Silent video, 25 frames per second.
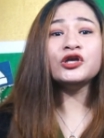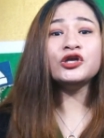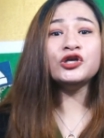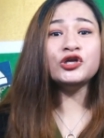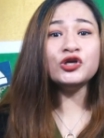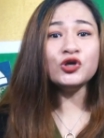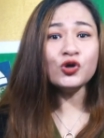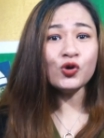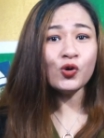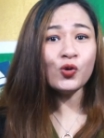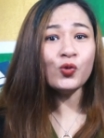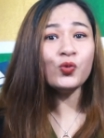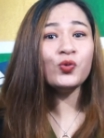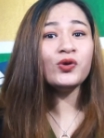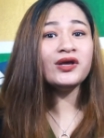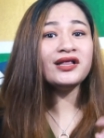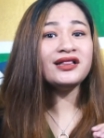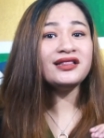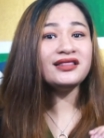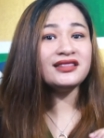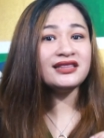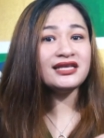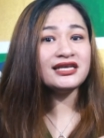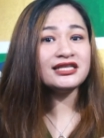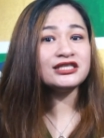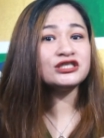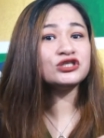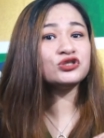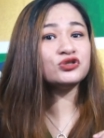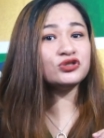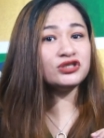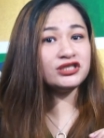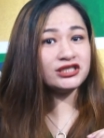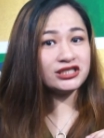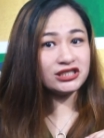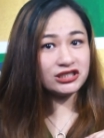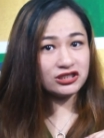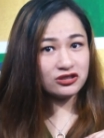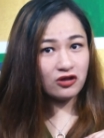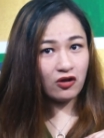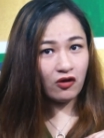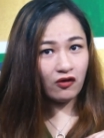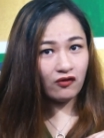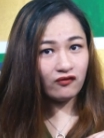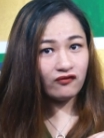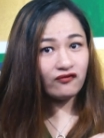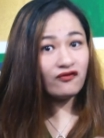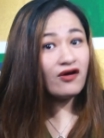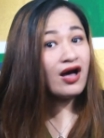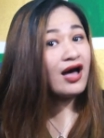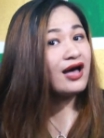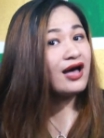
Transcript: You will need to dissolve